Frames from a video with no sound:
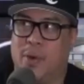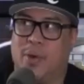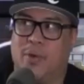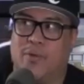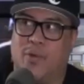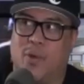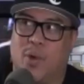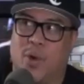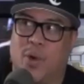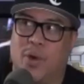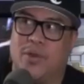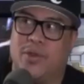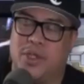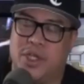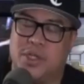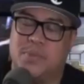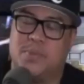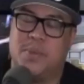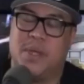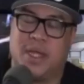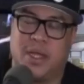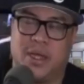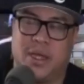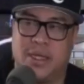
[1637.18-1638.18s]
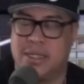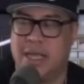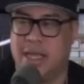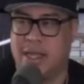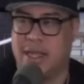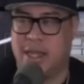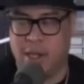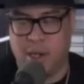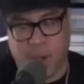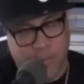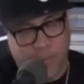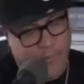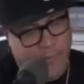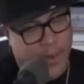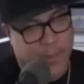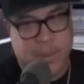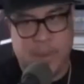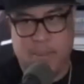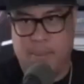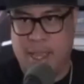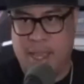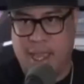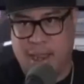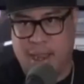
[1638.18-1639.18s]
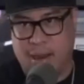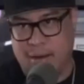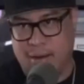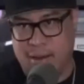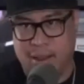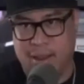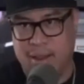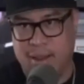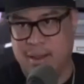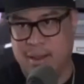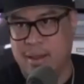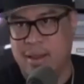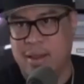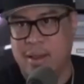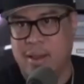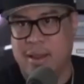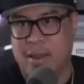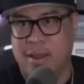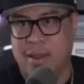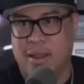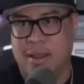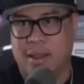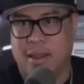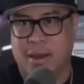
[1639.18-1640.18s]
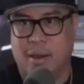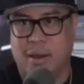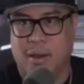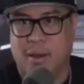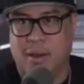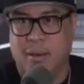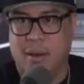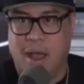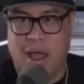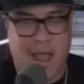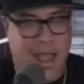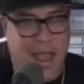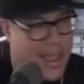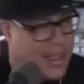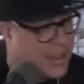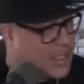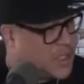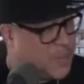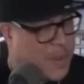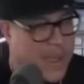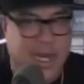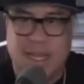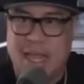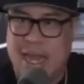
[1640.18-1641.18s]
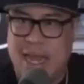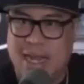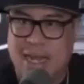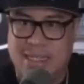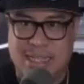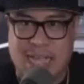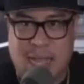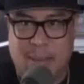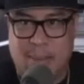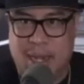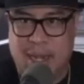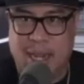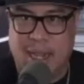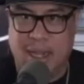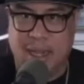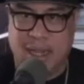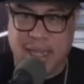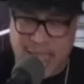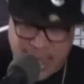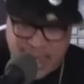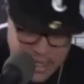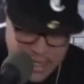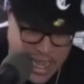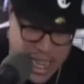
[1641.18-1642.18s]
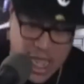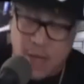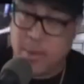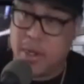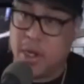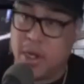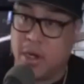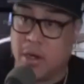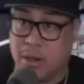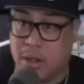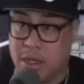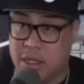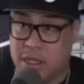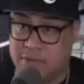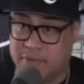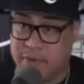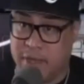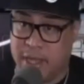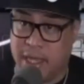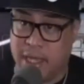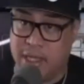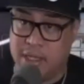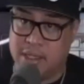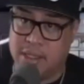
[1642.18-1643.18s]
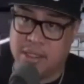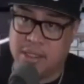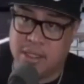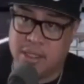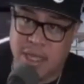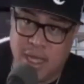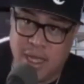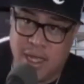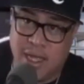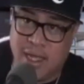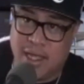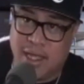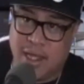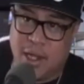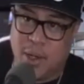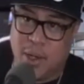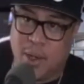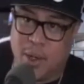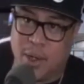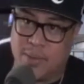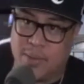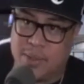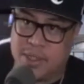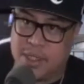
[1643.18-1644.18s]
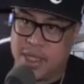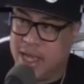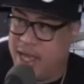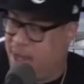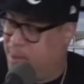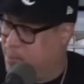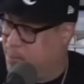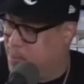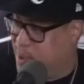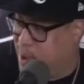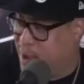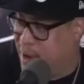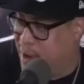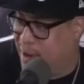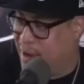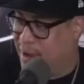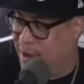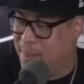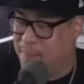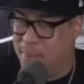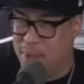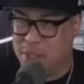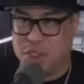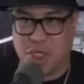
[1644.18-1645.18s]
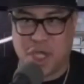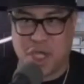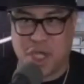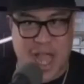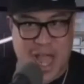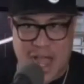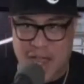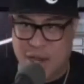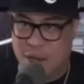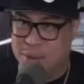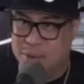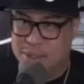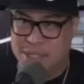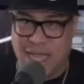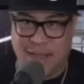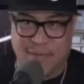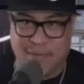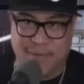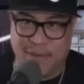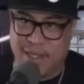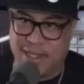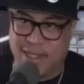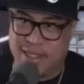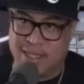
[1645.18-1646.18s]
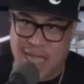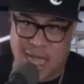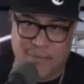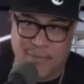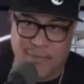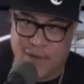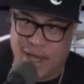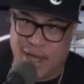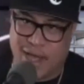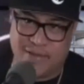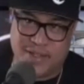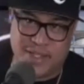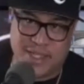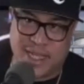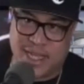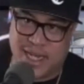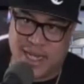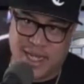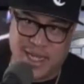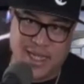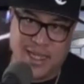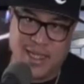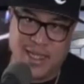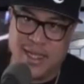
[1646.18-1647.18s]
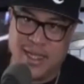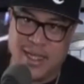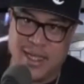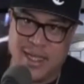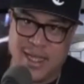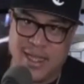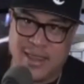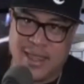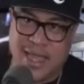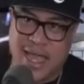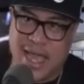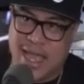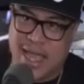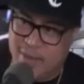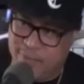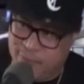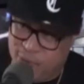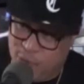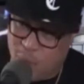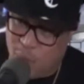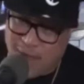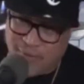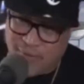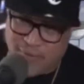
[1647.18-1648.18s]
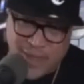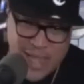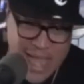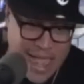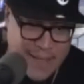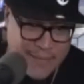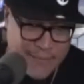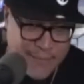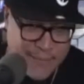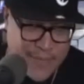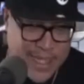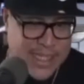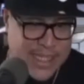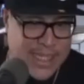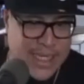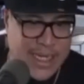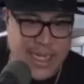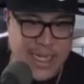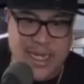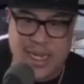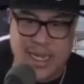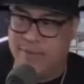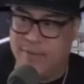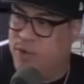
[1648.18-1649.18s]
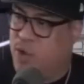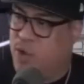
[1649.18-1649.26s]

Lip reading: or fourth, just because like, I'm from the Bay Area. I spent a lot of time in LA, and now I'm here in Las Vegas. You know what I'm saying? But Chicago, definitely top 5 city that if you have not visited and if